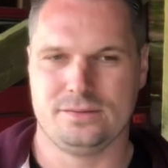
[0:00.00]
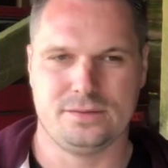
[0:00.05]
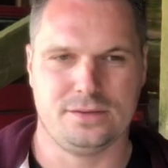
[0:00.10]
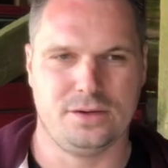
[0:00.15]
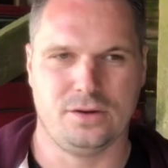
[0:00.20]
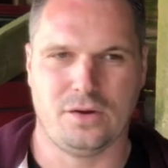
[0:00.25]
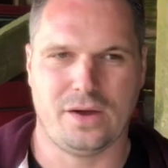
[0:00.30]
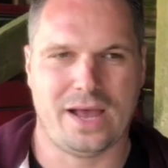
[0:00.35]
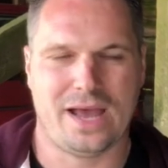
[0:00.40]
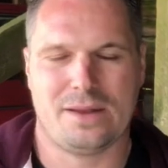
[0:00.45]

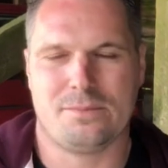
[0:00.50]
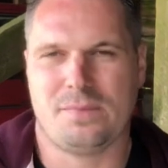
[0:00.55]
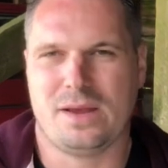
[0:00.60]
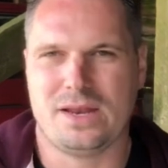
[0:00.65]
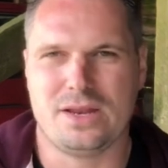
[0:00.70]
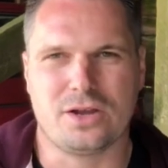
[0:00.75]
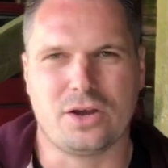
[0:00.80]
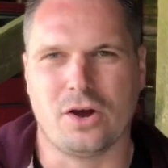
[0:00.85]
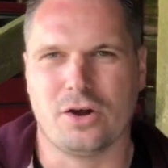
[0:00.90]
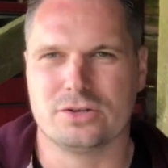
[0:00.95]
had
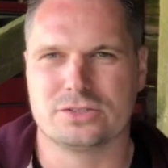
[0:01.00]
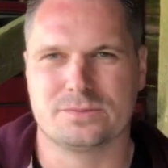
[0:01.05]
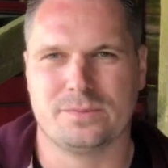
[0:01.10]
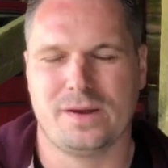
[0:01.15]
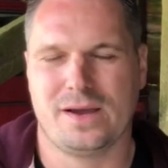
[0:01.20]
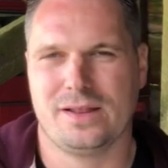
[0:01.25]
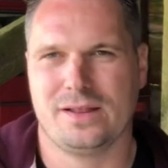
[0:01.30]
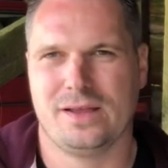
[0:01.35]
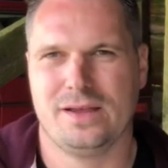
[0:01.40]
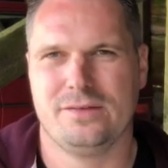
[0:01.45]
many cars in
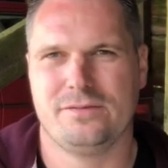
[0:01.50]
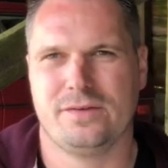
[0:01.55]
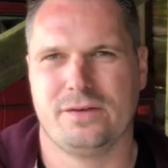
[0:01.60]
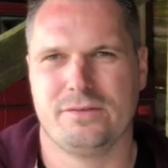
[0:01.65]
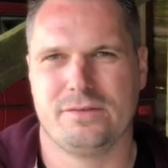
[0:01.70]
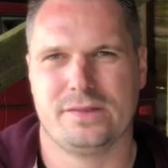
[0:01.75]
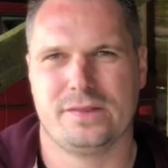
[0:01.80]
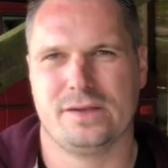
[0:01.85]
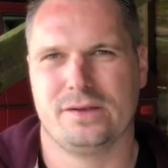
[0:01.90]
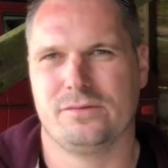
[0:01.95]
my life,
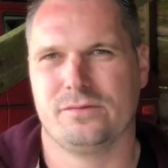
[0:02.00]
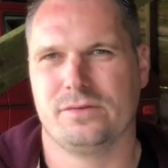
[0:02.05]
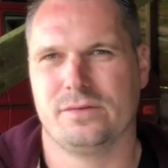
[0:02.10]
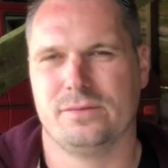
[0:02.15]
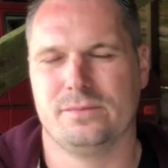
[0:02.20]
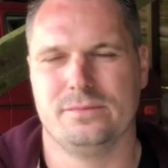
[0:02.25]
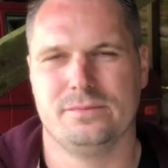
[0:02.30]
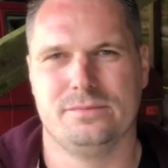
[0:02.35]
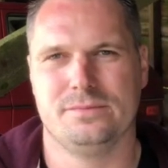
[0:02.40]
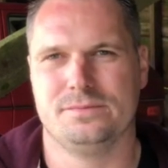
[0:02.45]
everything
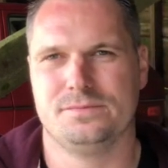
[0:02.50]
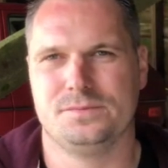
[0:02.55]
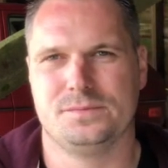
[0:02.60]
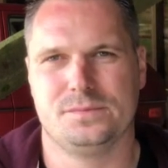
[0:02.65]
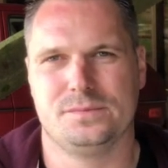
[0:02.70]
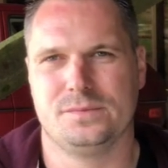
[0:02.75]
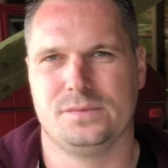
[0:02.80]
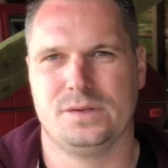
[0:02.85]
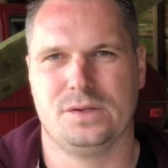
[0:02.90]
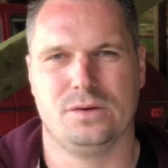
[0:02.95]
from,
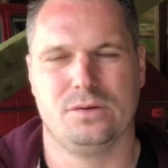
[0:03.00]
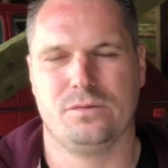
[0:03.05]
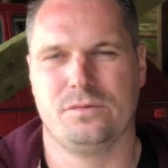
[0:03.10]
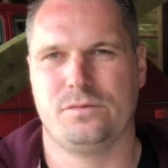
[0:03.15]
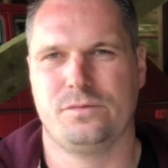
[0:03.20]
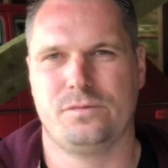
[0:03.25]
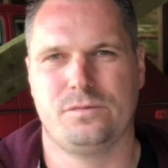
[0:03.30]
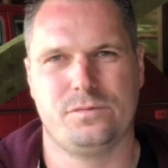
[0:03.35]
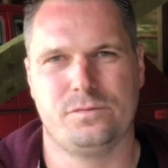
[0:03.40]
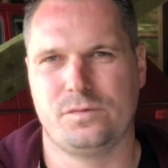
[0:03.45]

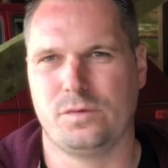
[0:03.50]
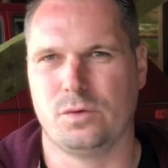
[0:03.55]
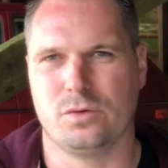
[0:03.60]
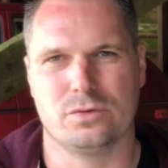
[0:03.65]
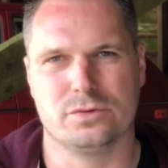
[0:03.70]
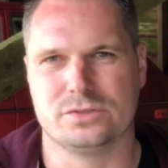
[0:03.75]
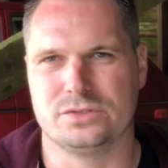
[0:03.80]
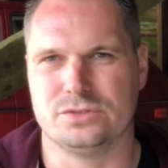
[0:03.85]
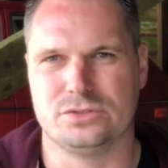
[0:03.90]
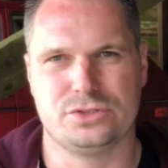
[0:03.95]

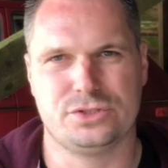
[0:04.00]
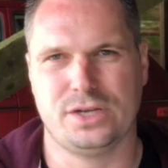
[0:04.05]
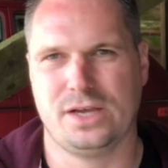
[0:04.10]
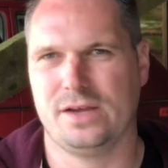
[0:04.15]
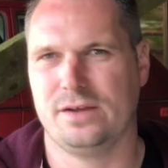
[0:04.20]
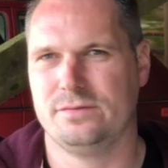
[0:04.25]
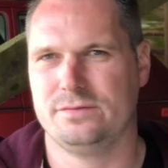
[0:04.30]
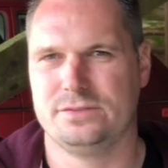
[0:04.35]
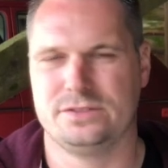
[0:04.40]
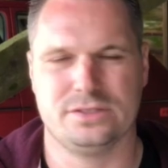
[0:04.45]
Fords and
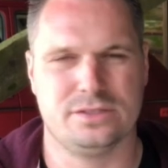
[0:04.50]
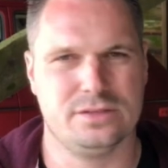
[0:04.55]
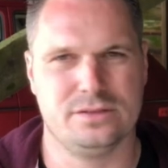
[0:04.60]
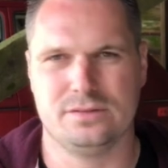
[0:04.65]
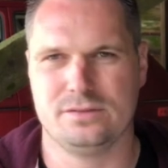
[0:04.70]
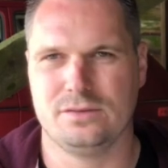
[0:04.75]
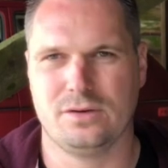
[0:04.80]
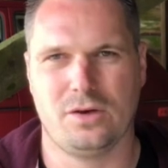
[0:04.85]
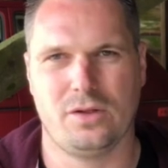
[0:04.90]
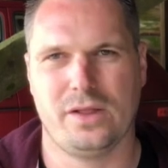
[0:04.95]
Chevs
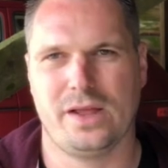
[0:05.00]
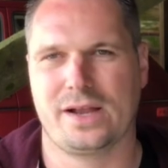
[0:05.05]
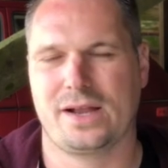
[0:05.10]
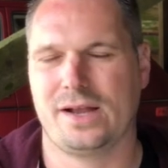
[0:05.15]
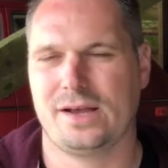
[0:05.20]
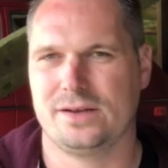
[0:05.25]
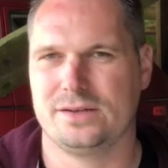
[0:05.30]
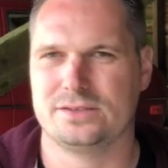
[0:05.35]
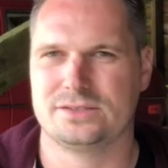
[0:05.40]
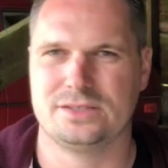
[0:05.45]
and all that
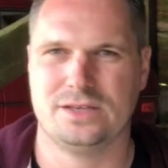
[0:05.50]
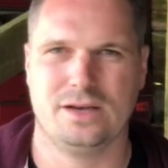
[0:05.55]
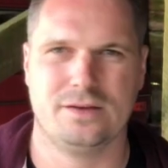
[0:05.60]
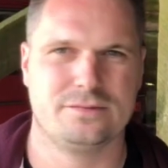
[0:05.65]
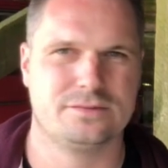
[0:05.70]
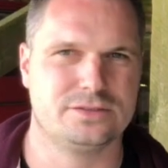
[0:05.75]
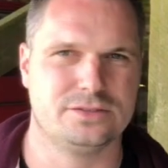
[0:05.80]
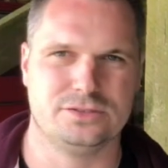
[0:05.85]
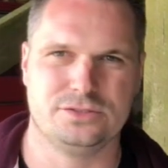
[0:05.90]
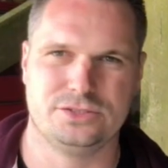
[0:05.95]
kind of
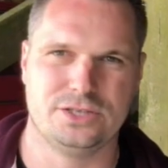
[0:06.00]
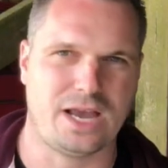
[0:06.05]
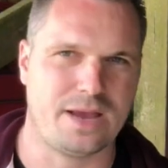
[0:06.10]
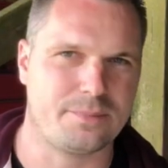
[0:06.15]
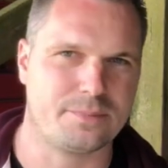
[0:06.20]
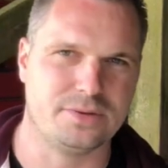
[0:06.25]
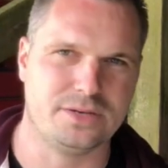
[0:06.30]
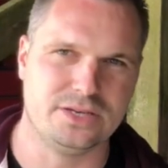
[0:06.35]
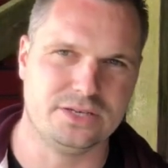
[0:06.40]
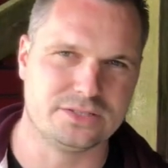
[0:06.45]
stuff, to
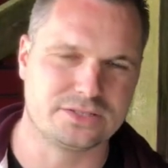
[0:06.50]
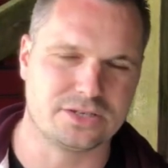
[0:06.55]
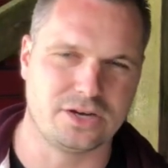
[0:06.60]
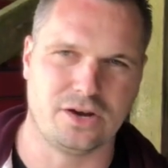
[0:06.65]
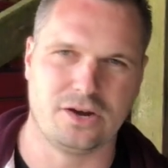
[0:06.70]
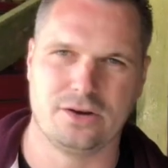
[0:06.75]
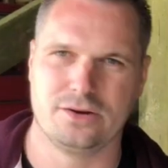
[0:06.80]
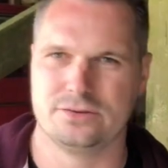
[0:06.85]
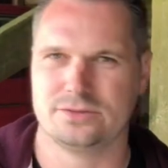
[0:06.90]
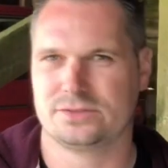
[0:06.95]
Japanese
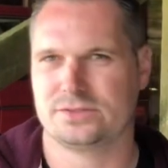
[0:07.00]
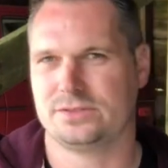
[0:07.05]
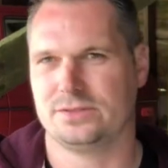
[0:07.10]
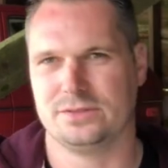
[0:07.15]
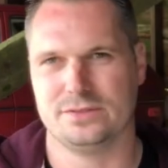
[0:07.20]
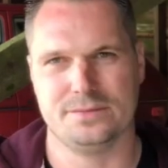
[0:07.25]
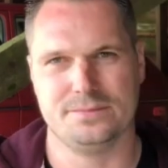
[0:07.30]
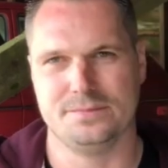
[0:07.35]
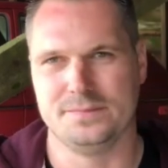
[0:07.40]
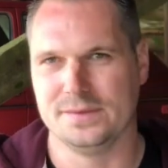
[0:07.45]
cars,
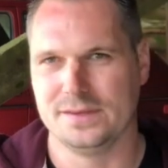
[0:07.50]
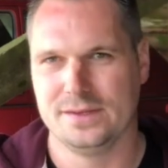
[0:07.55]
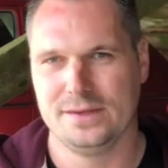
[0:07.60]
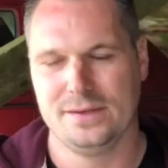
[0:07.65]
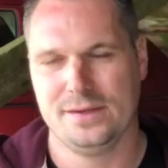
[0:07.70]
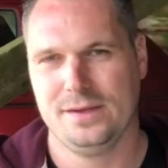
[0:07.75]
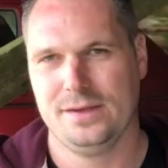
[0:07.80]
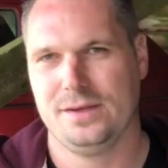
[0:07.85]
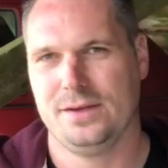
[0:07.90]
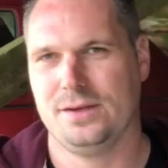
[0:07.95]
to,
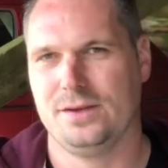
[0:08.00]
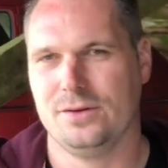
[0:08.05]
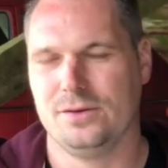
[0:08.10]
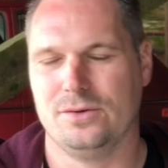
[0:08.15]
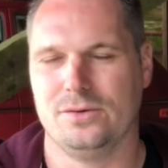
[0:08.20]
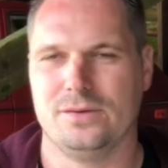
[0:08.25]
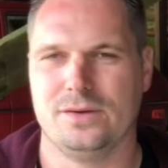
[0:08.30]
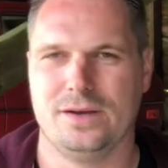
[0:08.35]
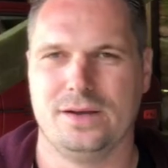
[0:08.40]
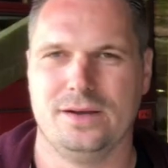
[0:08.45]

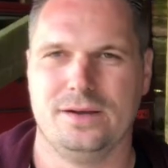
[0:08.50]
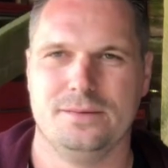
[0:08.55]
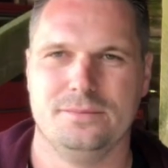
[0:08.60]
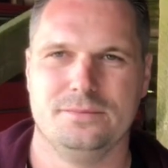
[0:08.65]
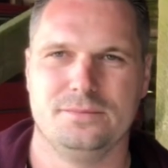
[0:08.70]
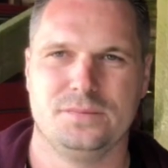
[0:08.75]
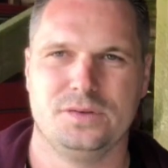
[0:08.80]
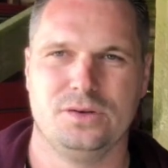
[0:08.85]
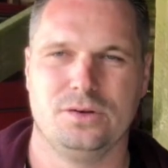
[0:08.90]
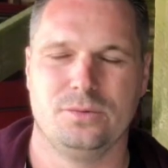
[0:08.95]

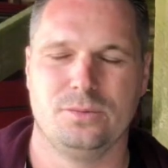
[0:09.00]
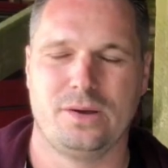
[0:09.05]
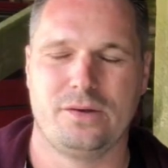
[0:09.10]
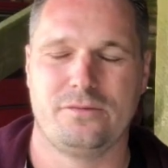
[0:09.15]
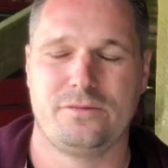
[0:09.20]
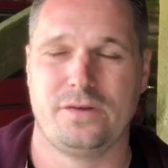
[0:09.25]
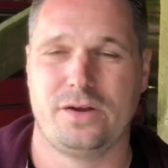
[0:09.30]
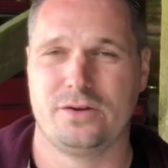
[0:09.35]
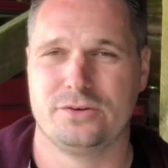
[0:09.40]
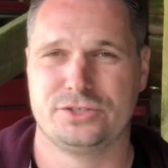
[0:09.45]
my
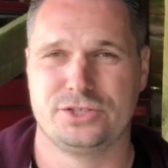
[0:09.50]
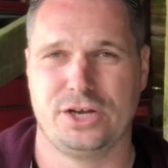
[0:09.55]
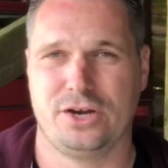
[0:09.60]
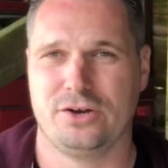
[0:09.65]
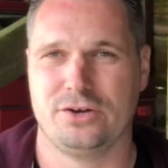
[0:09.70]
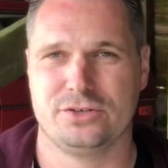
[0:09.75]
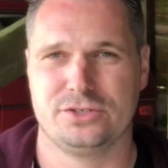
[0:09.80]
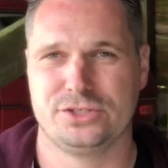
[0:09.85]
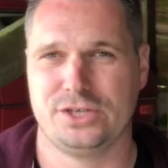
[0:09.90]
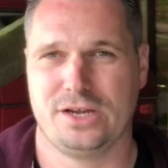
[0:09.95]
fair
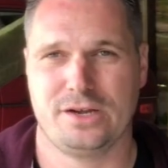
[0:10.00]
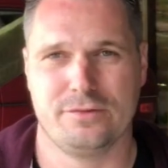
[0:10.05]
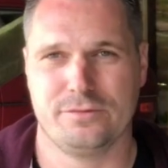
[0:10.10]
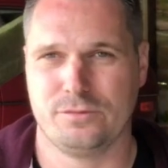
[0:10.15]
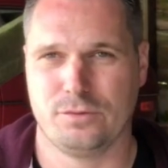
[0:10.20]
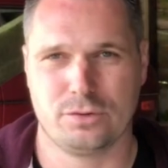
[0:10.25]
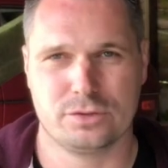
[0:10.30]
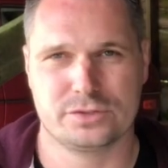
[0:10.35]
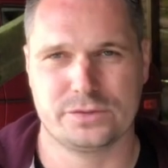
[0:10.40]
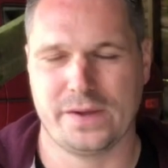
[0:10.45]
shake of
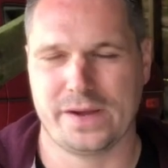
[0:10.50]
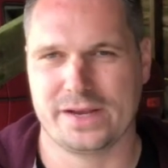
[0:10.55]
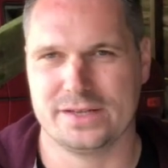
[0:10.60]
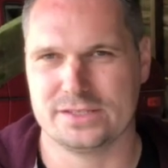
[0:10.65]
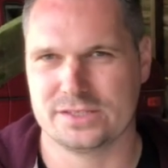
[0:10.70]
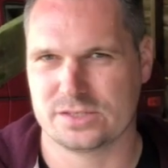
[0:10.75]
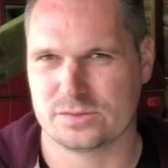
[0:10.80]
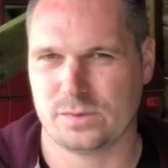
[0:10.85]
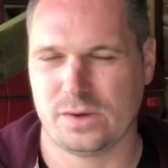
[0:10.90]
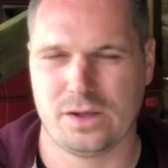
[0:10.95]

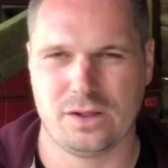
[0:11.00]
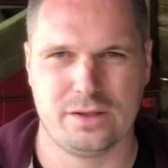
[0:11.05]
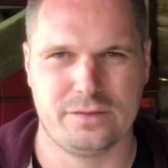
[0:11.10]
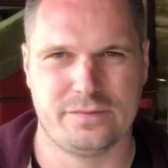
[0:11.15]
Volkswagens as well.